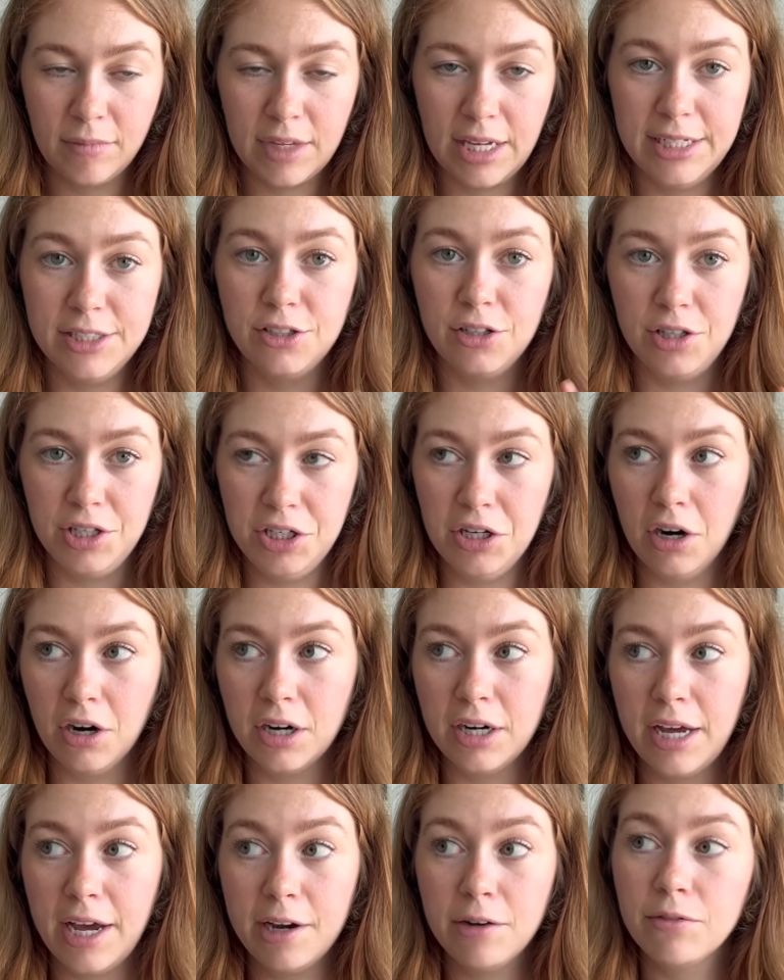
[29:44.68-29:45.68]

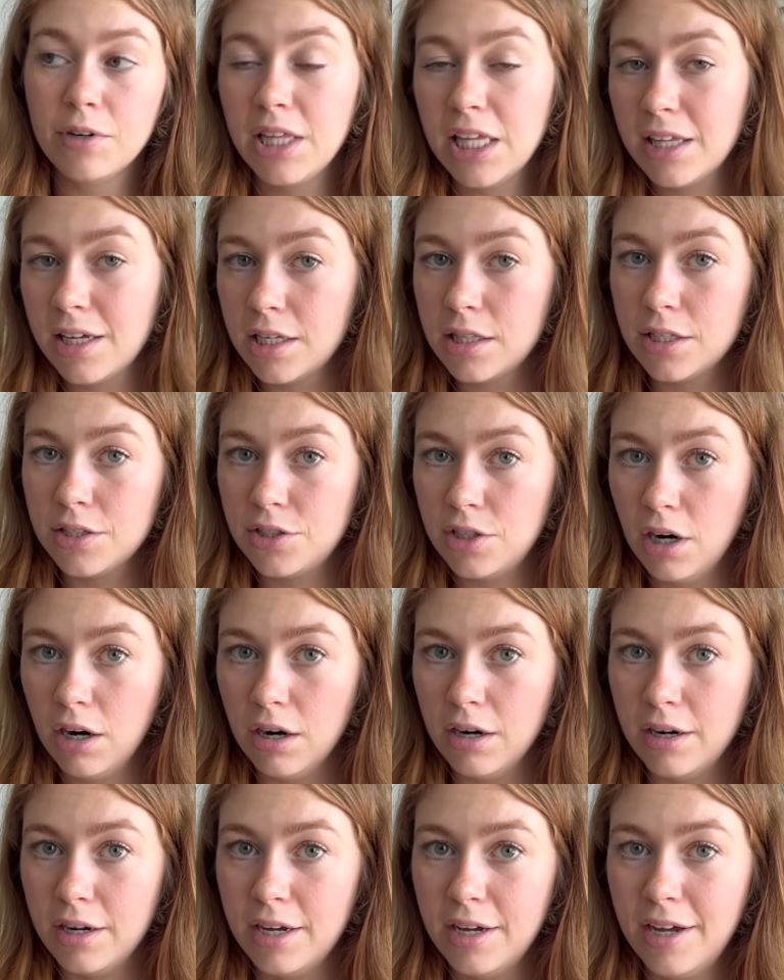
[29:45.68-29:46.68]
yarn. I really like this
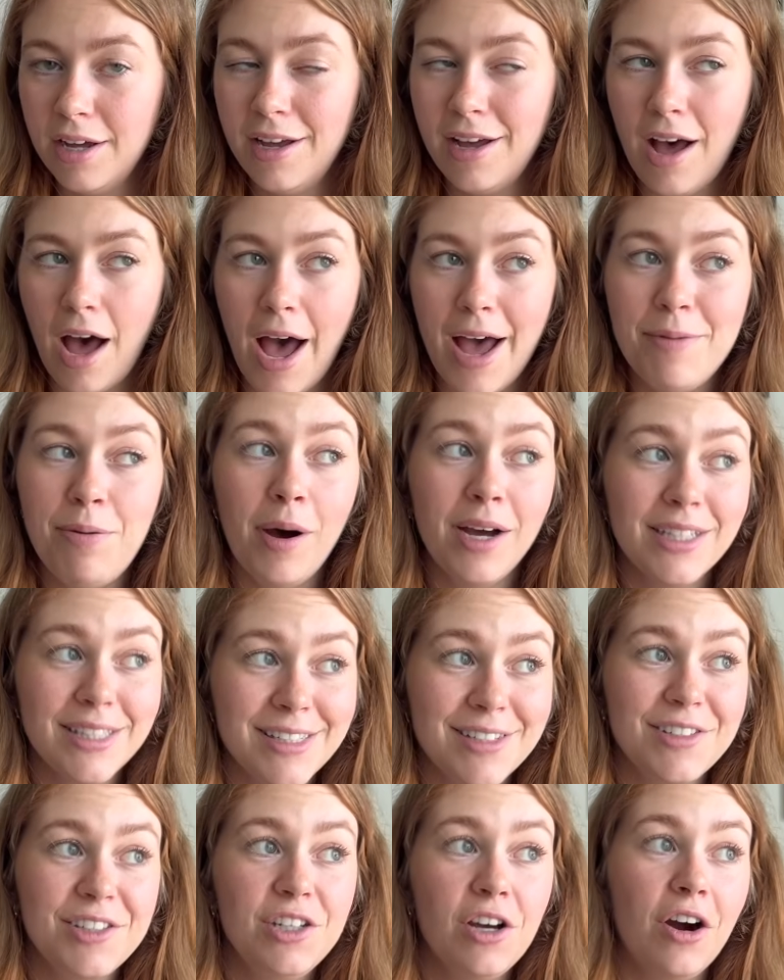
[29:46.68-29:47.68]
yarn. I bought
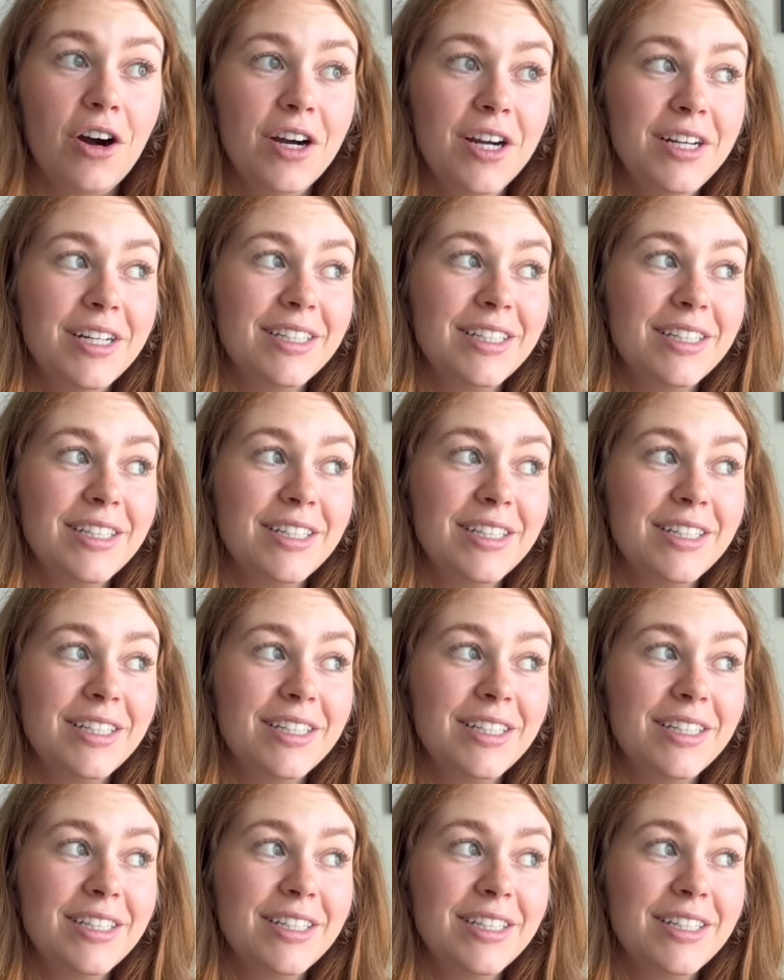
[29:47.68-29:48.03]
this yarn